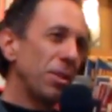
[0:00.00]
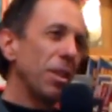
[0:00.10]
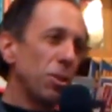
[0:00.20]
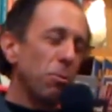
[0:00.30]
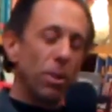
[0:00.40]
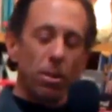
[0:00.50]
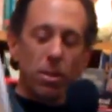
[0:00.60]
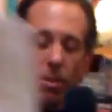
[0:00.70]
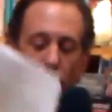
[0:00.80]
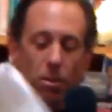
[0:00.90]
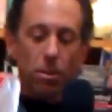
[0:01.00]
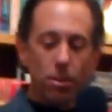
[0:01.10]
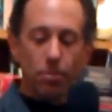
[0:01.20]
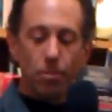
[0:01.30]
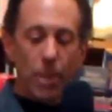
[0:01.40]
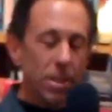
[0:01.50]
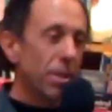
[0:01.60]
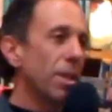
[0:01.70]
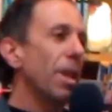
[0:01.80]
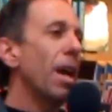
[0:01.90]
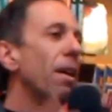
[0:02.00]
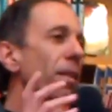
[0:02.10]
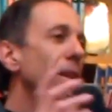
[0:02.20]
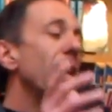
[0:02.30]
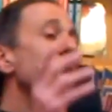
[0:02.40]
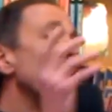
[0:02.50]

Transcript: things we learned in school. This is inherent.